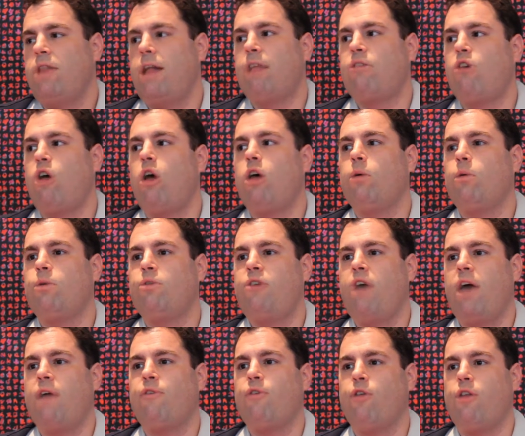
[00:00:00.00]
That's all it will
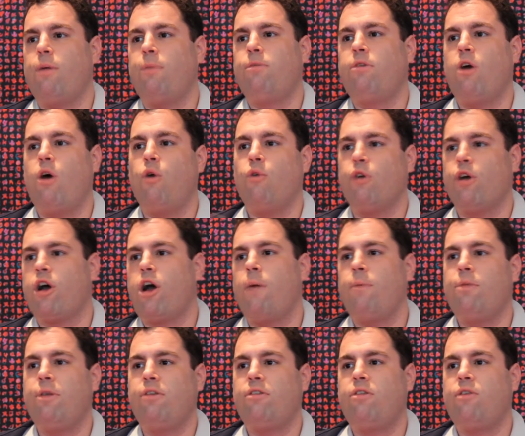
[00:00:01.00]
take for them to
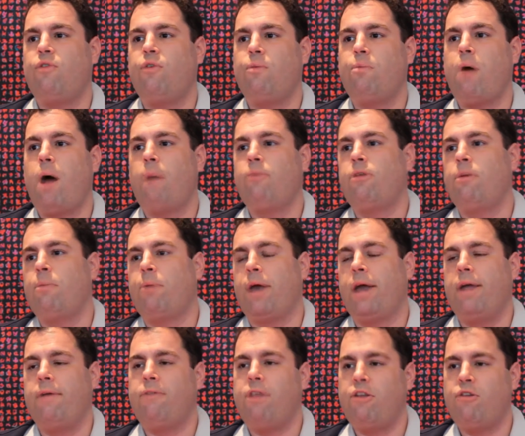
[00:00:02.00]
overcome this if it pops up
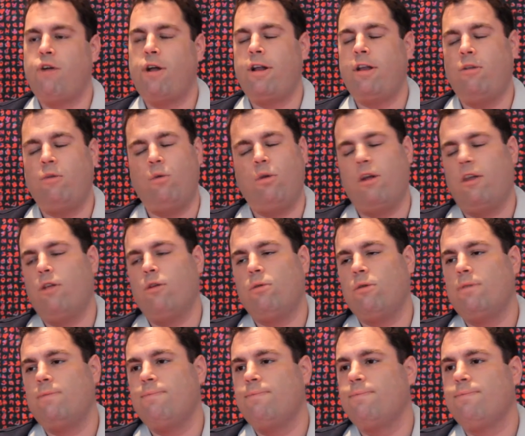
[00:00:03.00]
again, if they try to do another
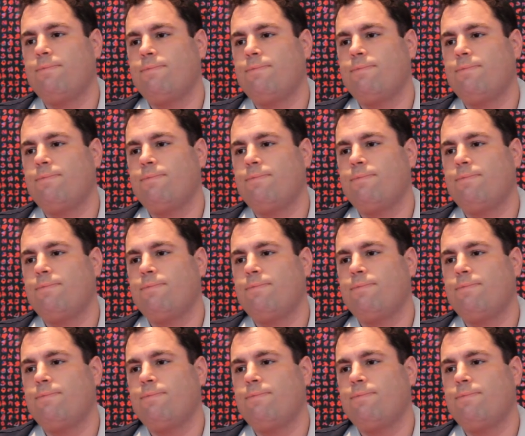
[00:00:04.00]
one.